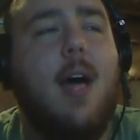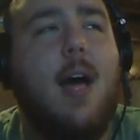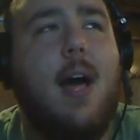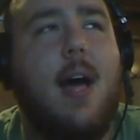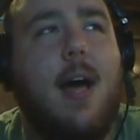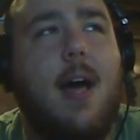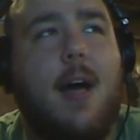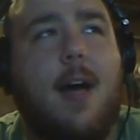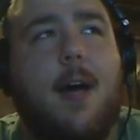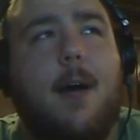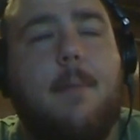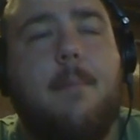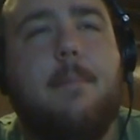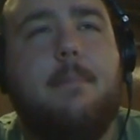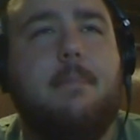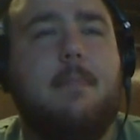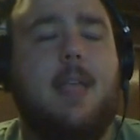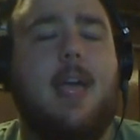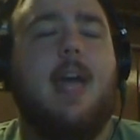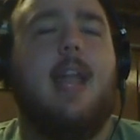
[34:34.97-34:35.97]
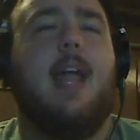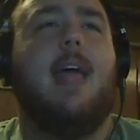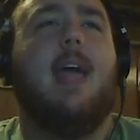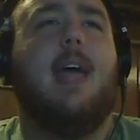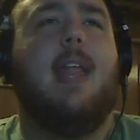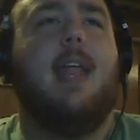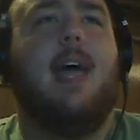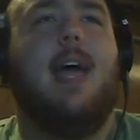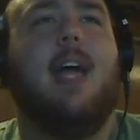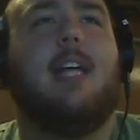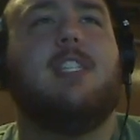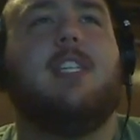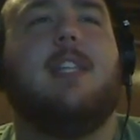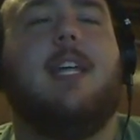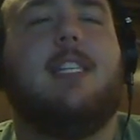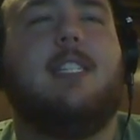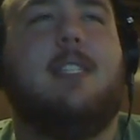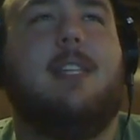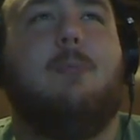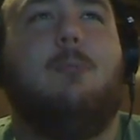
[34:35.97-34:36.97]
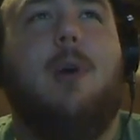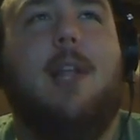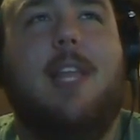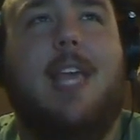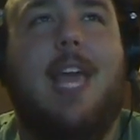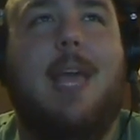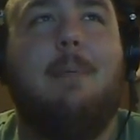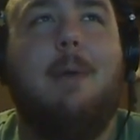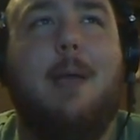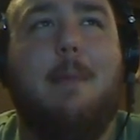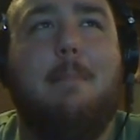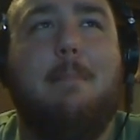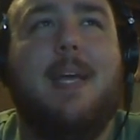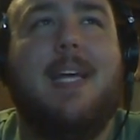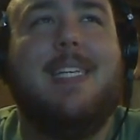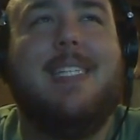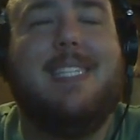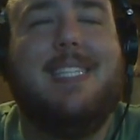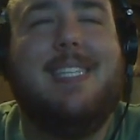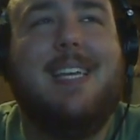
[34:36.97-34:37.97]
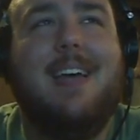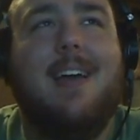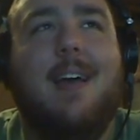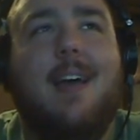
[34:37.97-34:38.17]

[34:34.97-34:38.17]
And I actually, that's the one game I missed.